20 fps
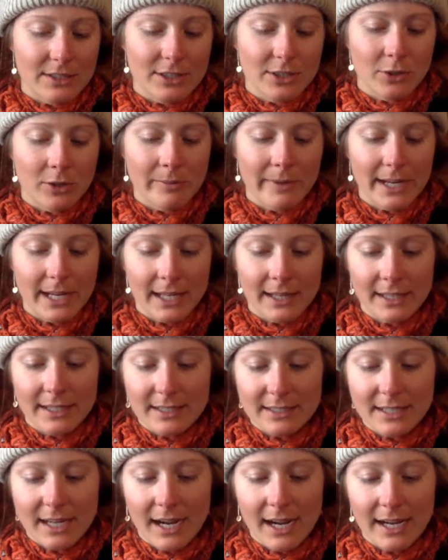as you were making
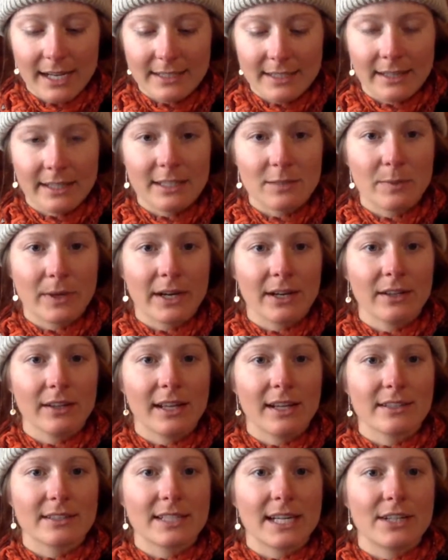these ties and these
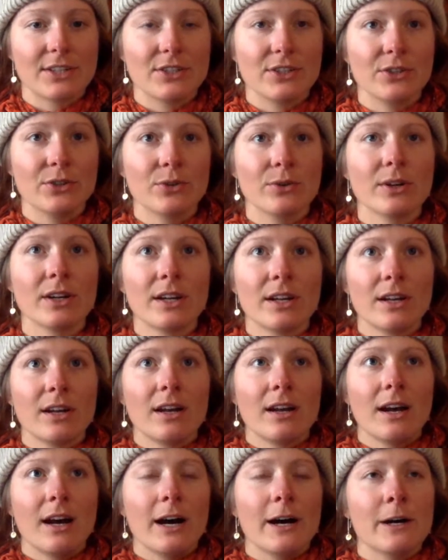parallels that do
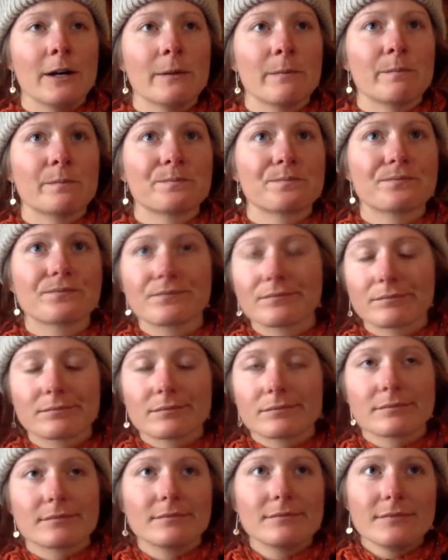um,
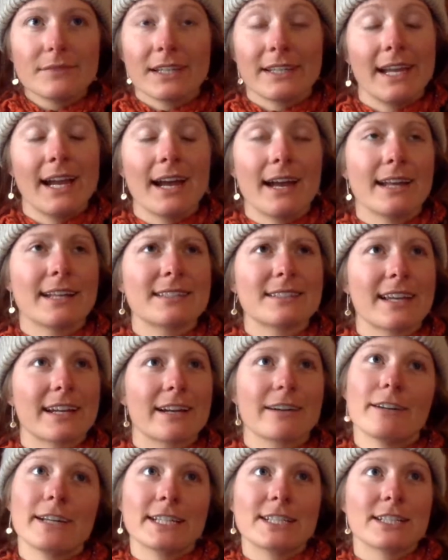yeah, it's
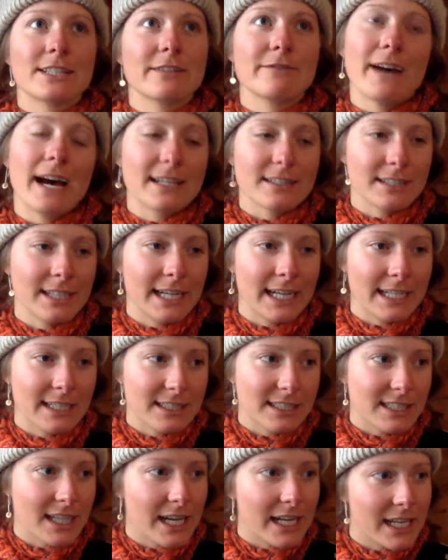just a fascinating
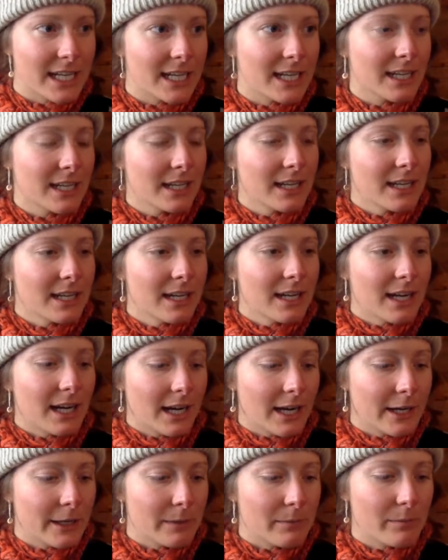study.
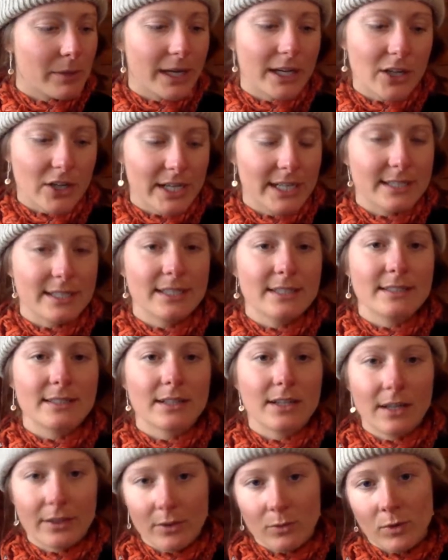But Chris
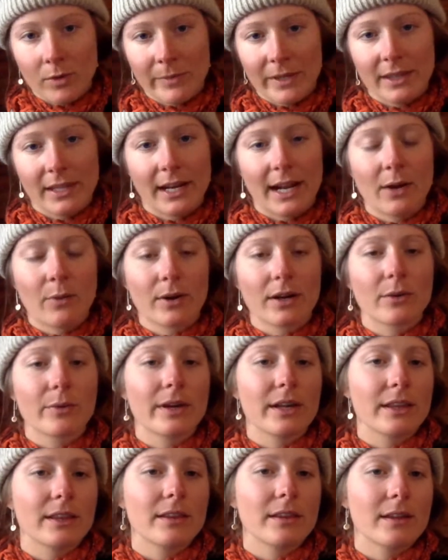is the woman that I work
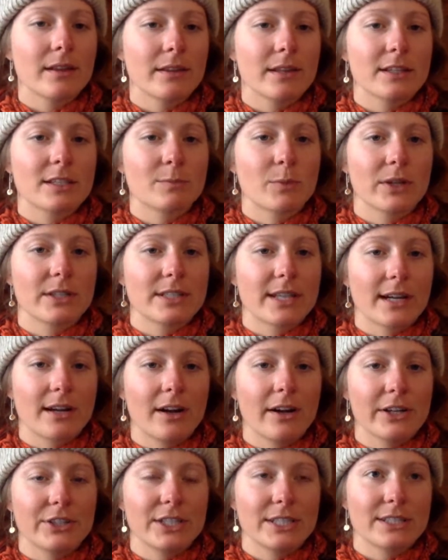with, the sports
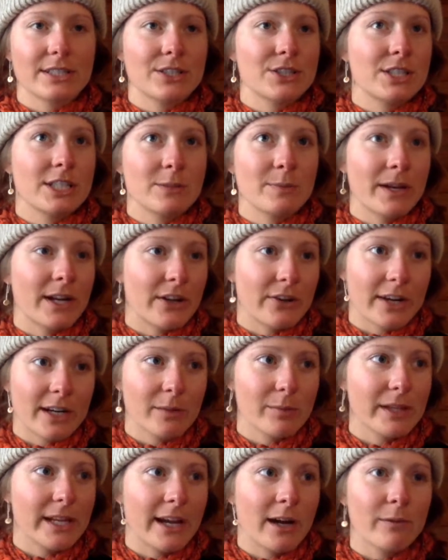psychologist, and she's been
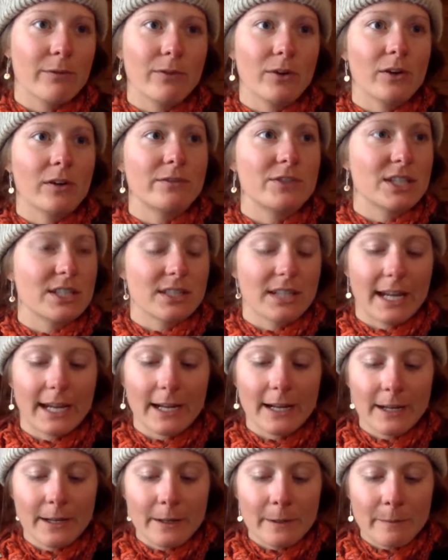incredibly helpful of just
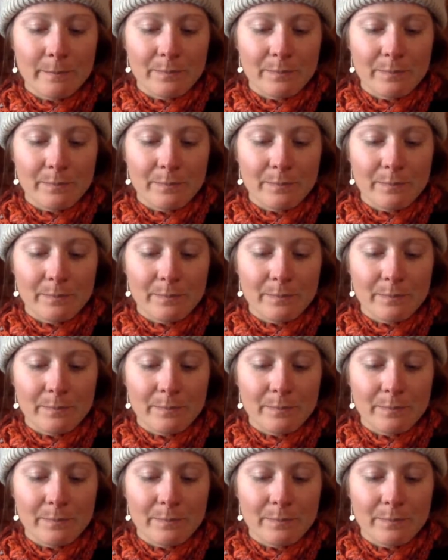like